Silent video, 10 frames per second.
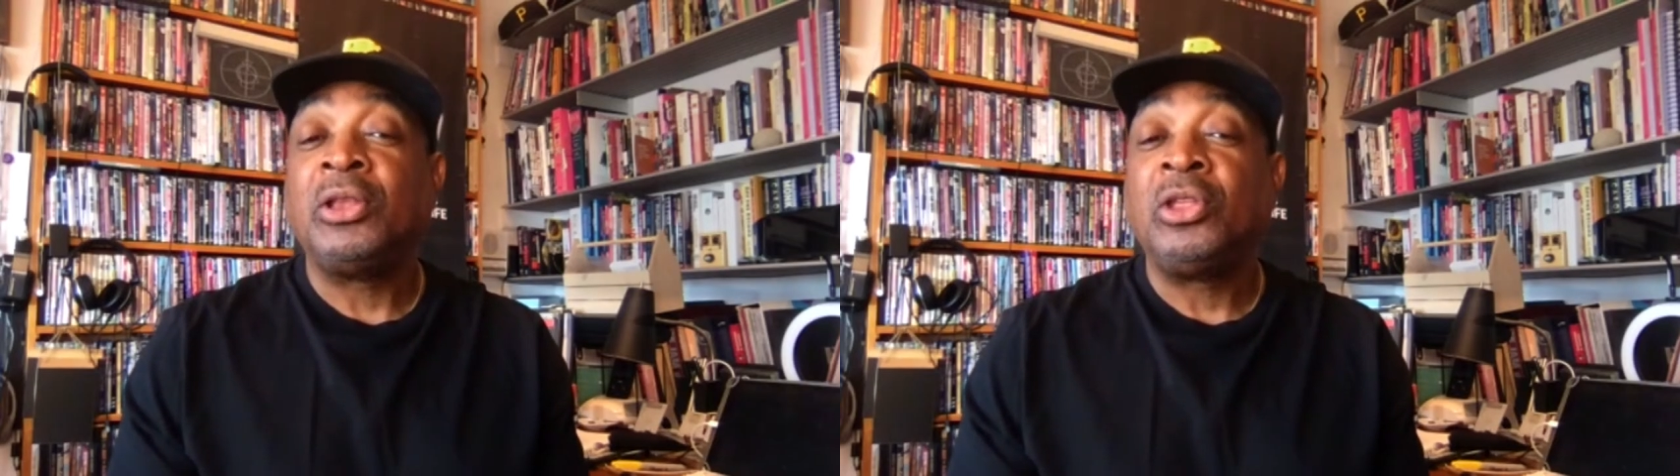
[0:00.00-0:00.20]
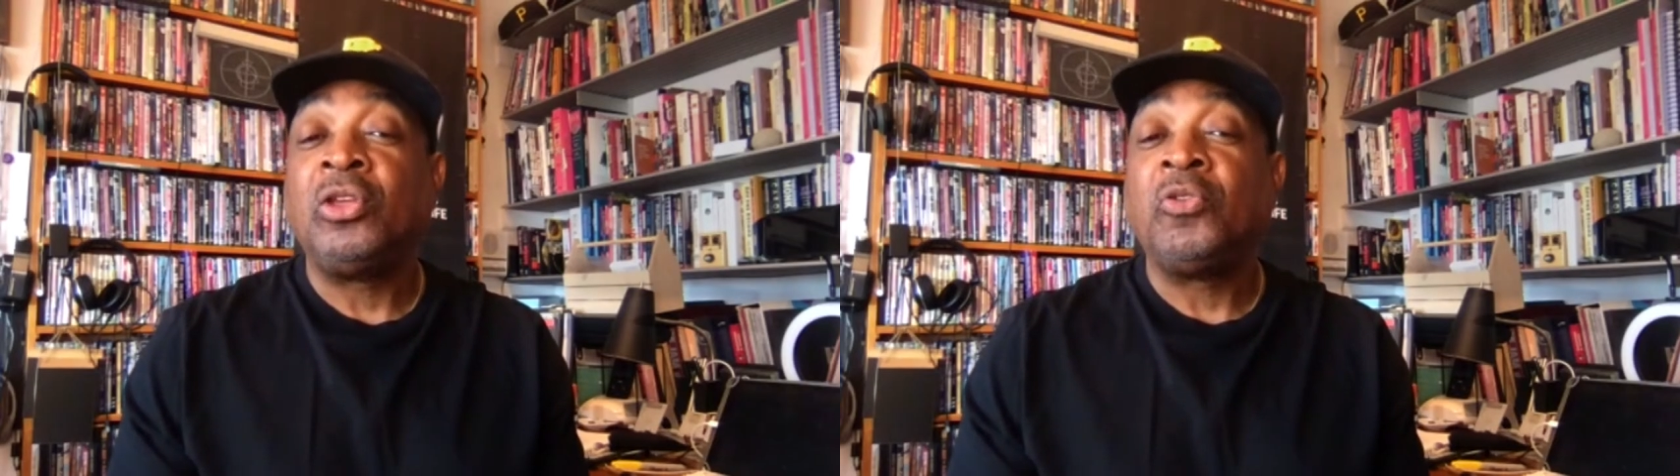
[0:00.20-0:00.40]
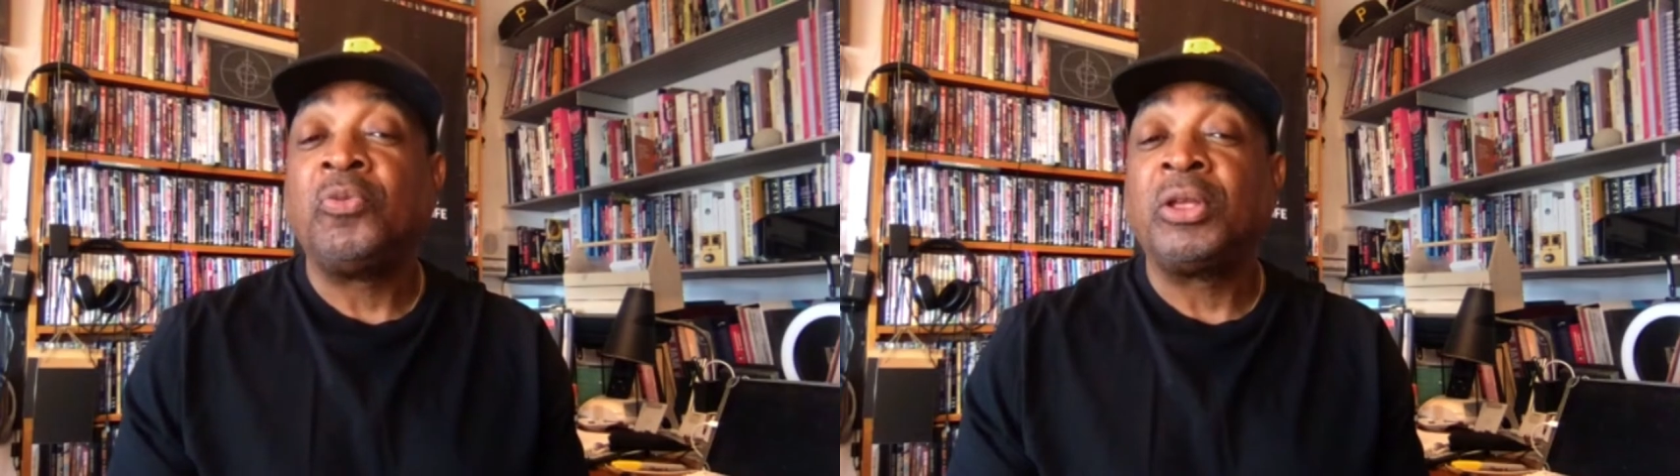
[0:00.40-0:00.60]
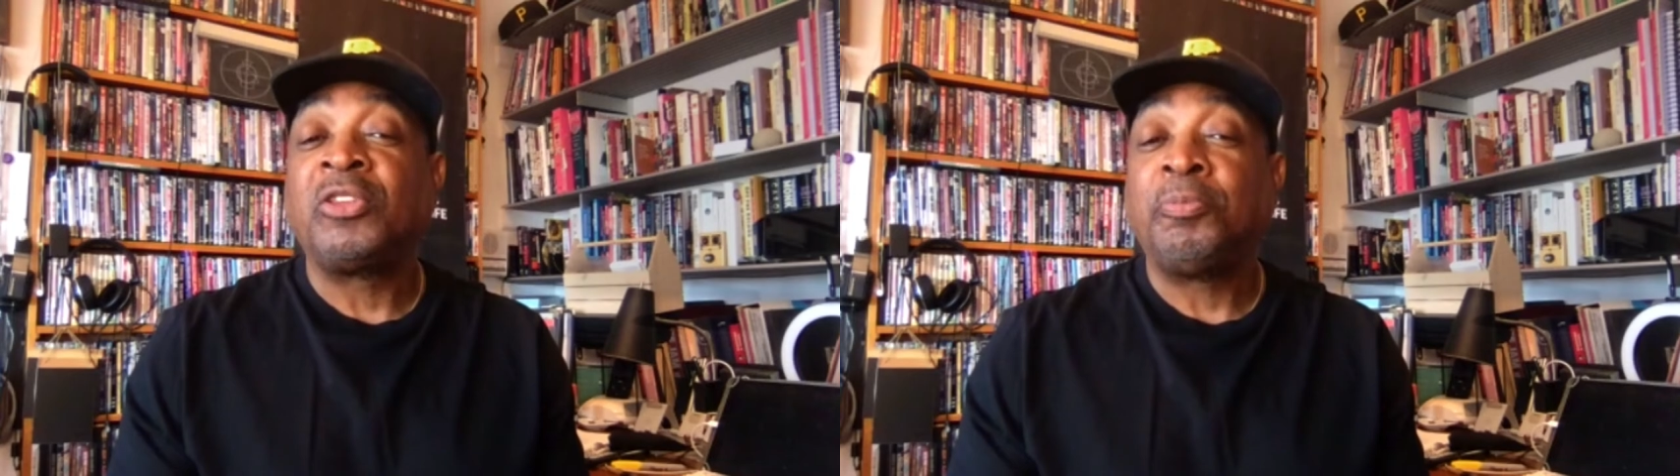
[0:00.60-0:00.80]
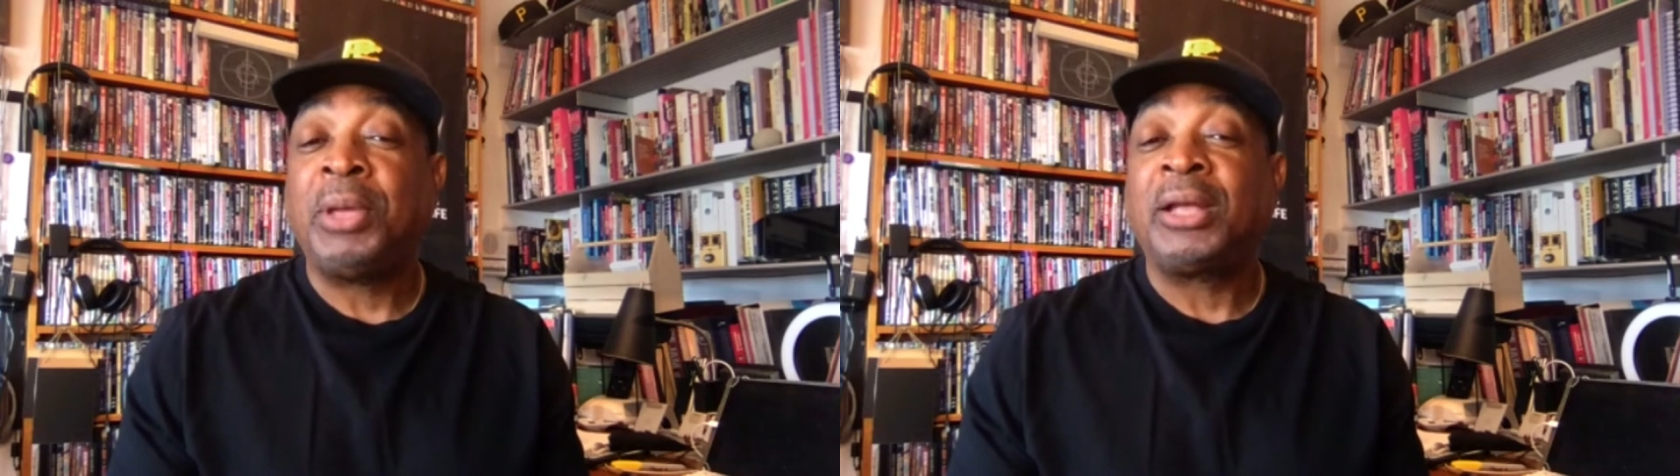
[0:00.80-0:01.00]
you've
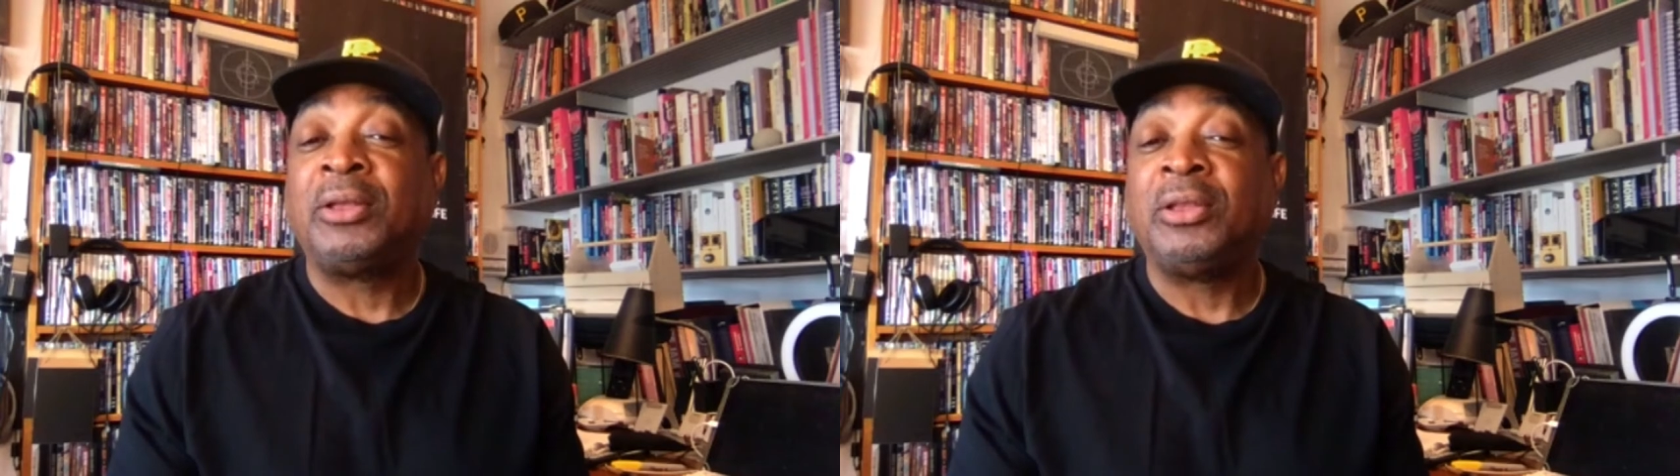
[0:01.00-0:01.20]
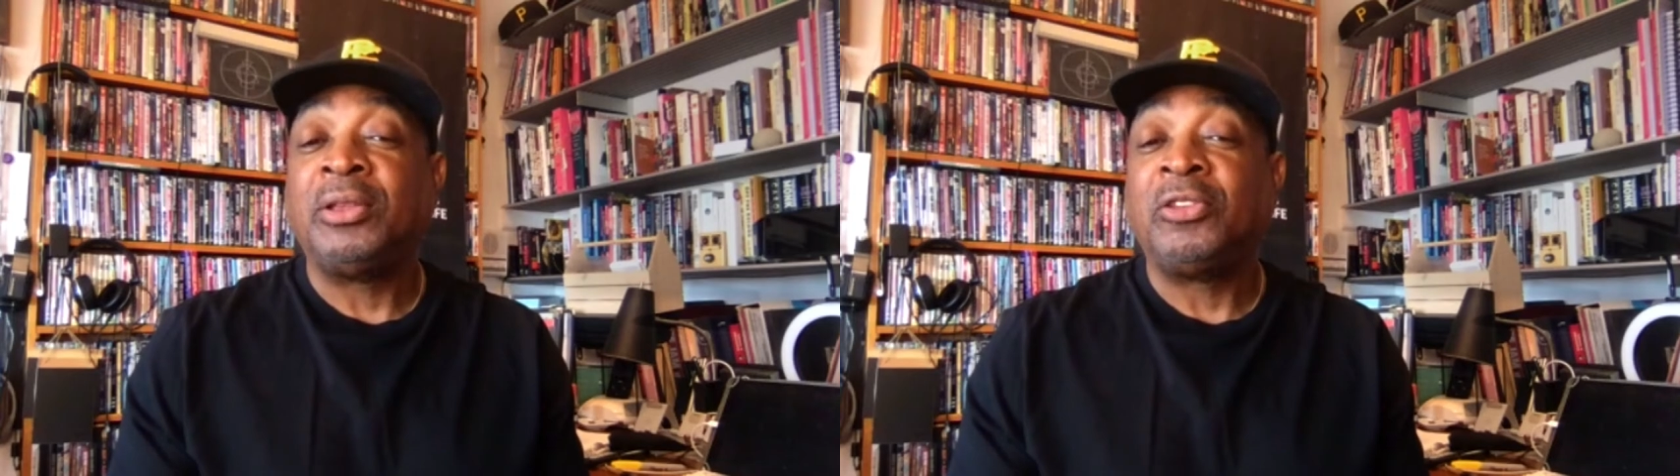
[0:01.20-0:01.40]
expected to